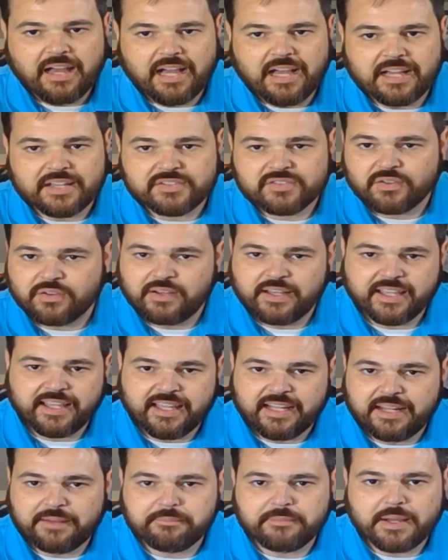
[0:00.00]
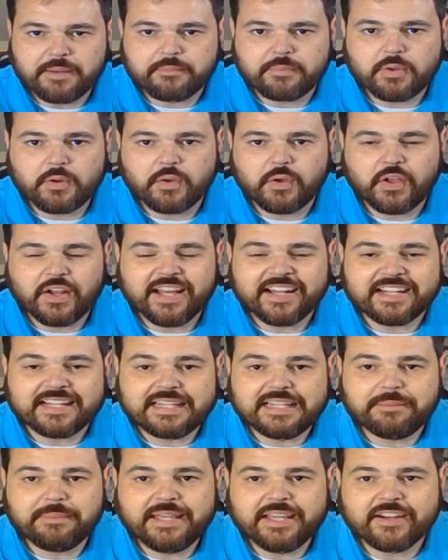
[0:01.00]
So again, I'm going out on a
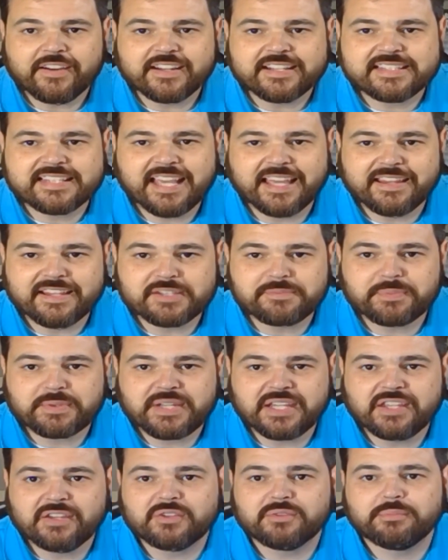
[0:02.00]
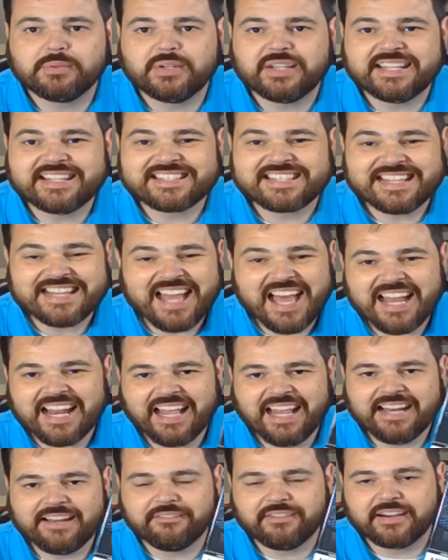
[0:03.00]
limb here and say this particular book is not
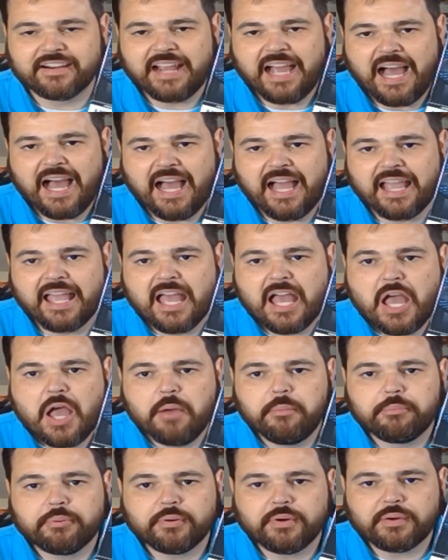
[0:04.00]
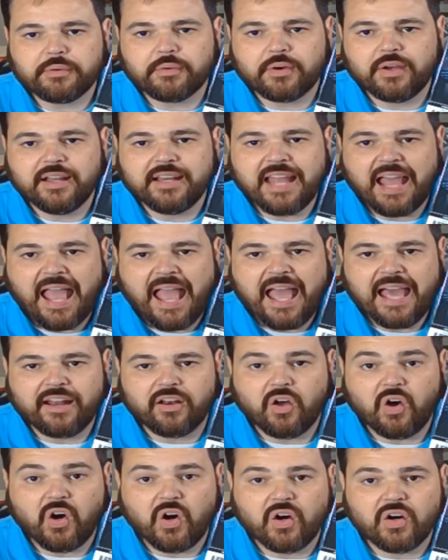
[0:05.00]
at a very high print run at
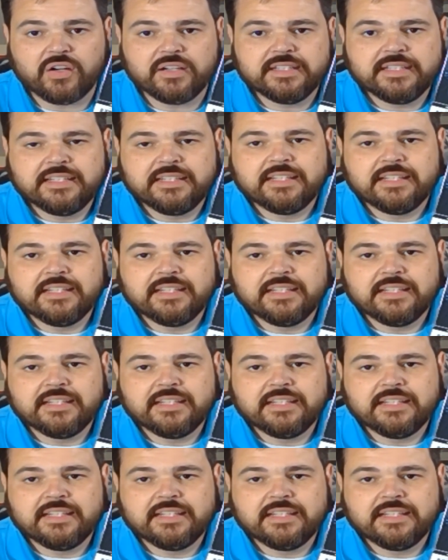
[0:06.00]
all.